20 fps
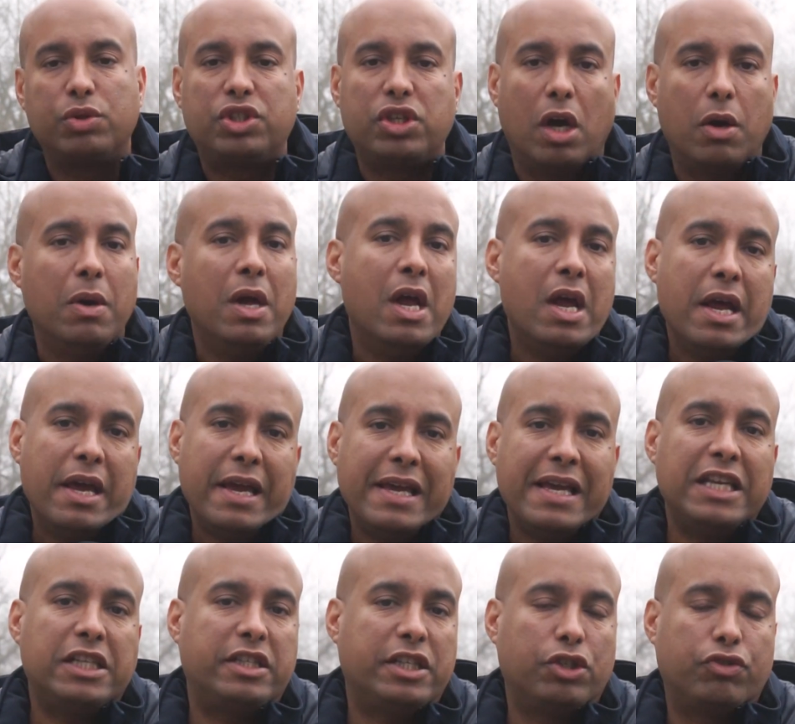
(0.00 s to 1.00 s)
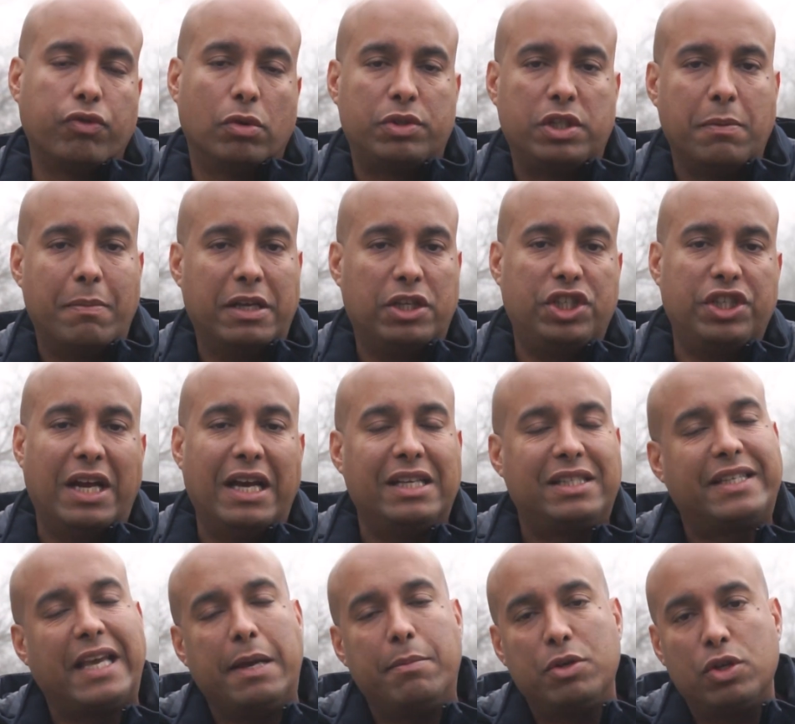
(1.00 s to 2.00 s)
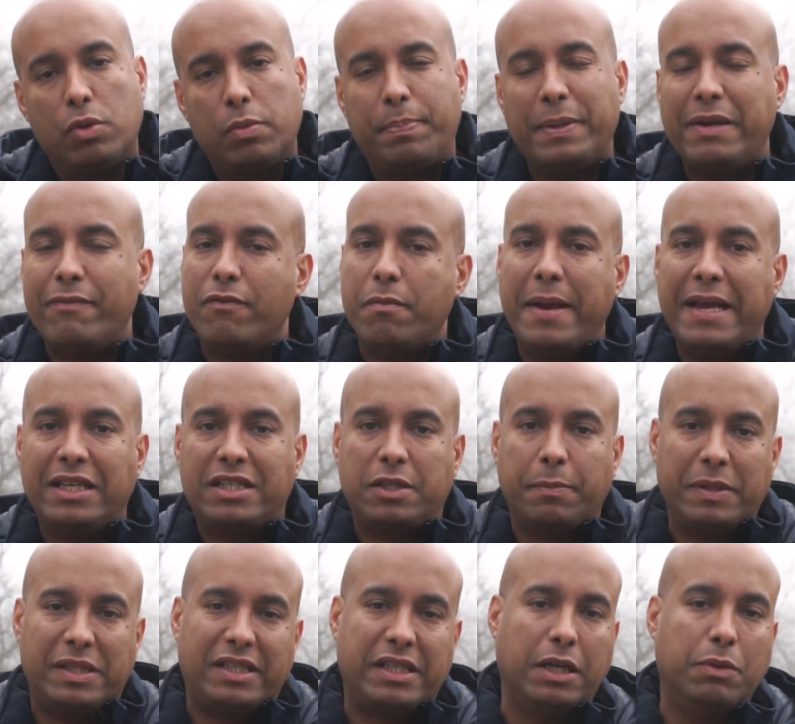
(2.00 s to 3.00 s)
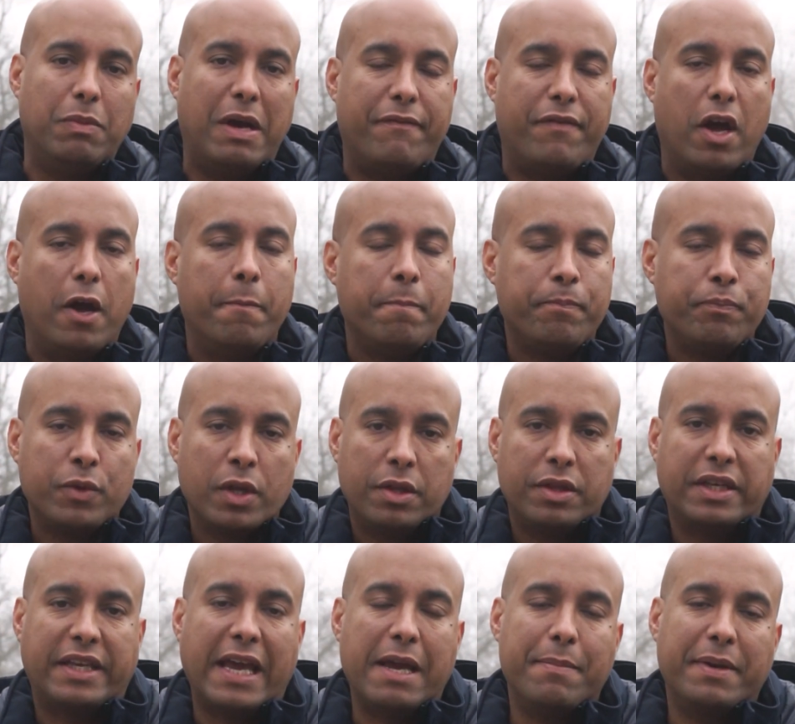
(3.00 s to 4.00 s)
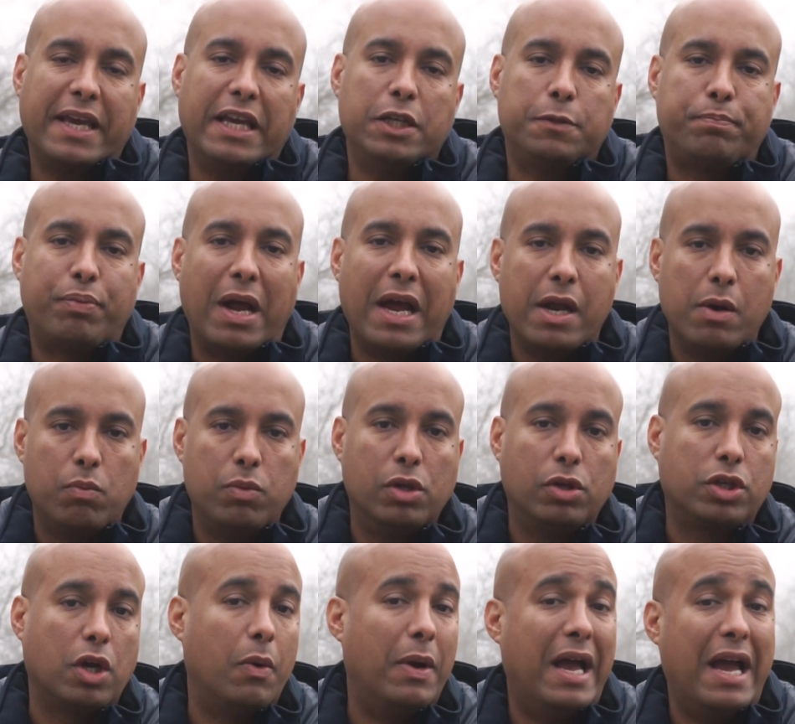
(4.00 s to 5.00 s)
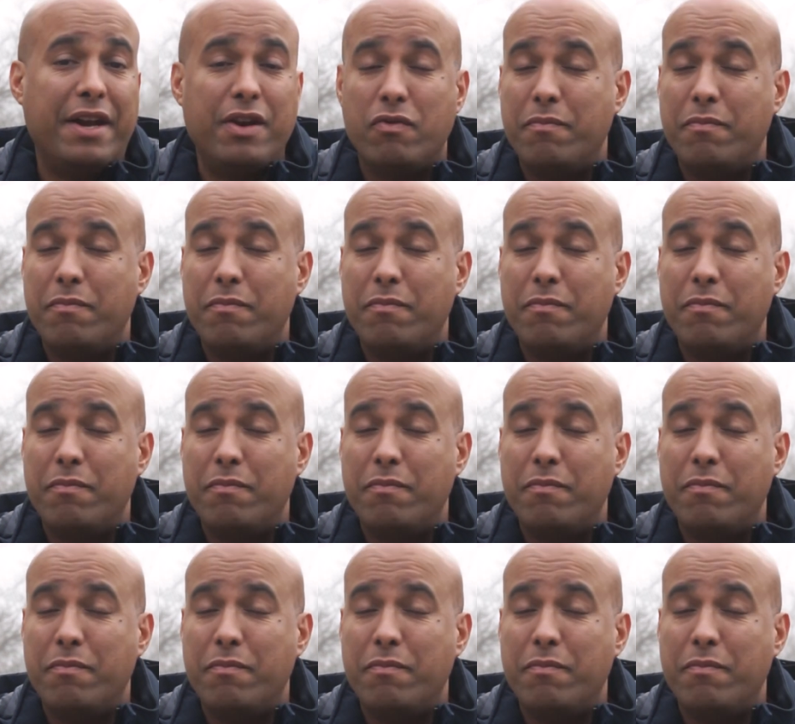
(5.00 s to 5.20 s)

So it is disrupting Manchester United's game. It remains to be seen whether the game against Brighton will go ahead.